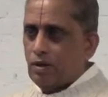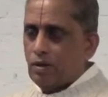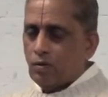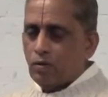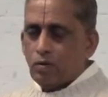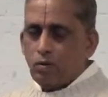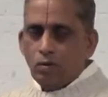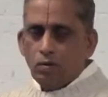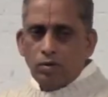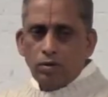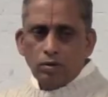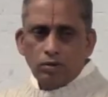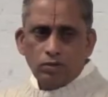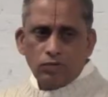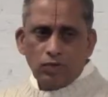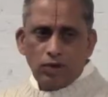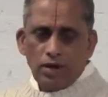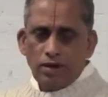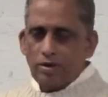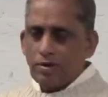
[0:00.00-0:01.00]
cold
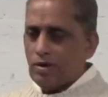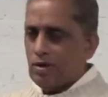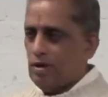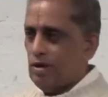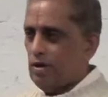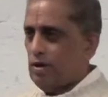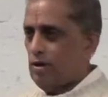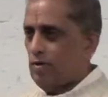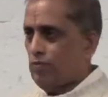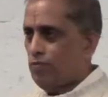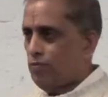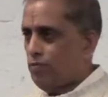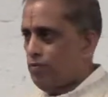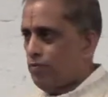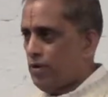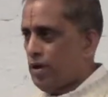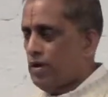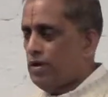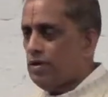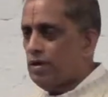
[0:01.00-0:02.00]
sweat and
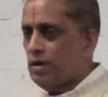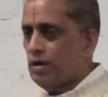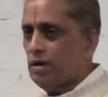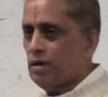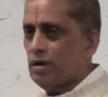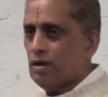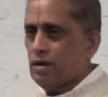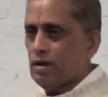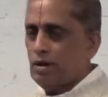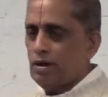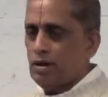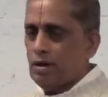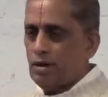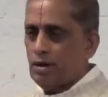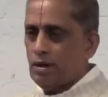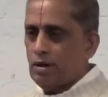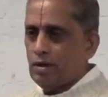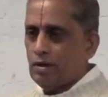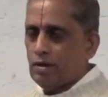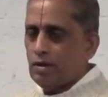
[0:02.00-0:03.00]
fainting and
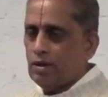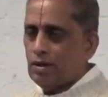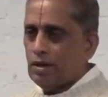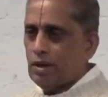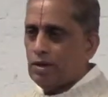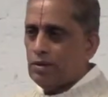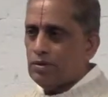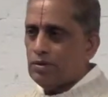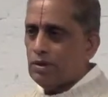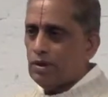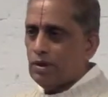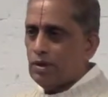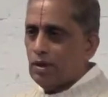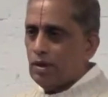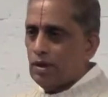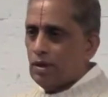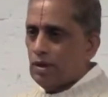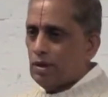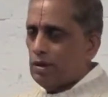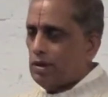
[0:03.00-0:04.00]
all this,
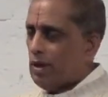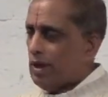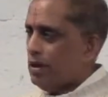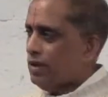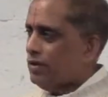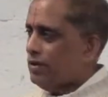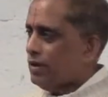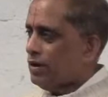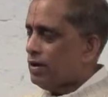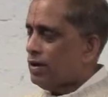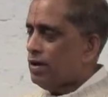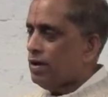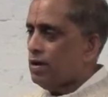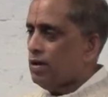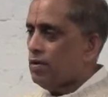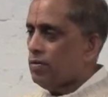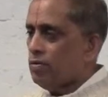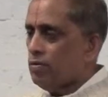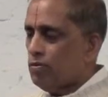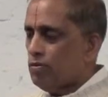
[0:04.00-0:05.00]
then generally
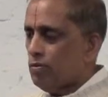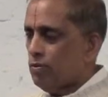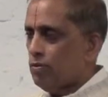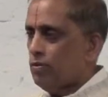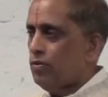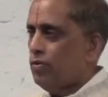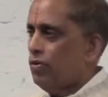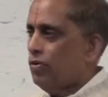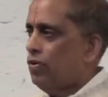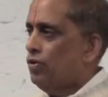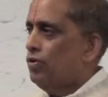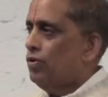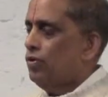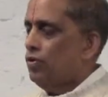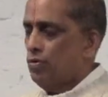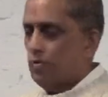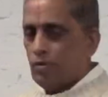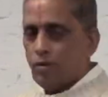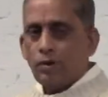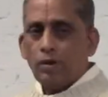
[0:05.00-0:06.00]

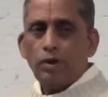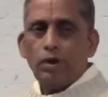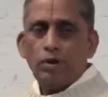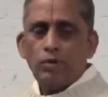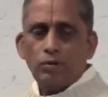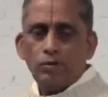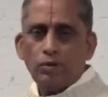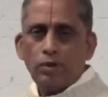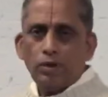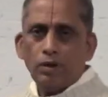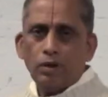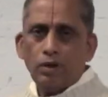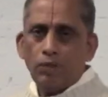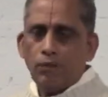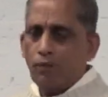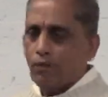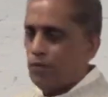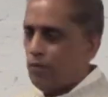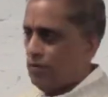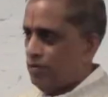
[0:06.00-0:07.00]
you think of
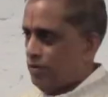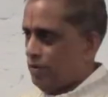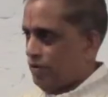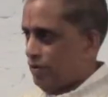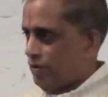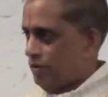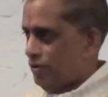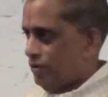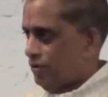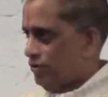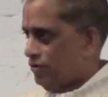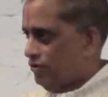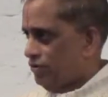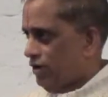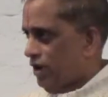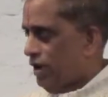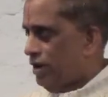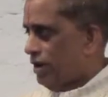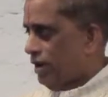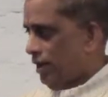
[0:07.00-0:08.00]

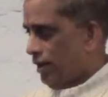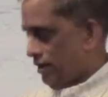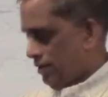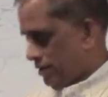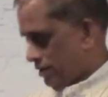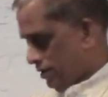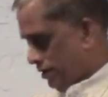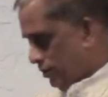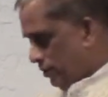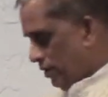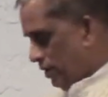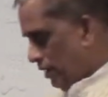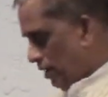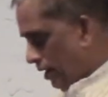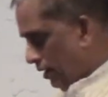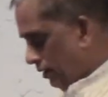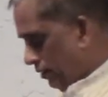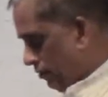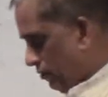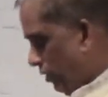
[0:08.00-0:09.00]
China, the remedy
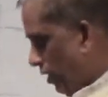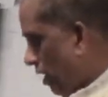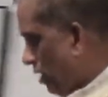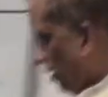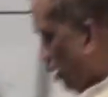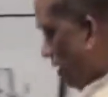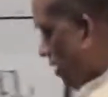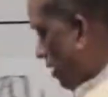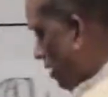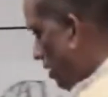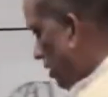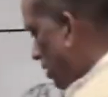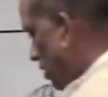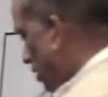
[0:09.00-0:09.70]
like China.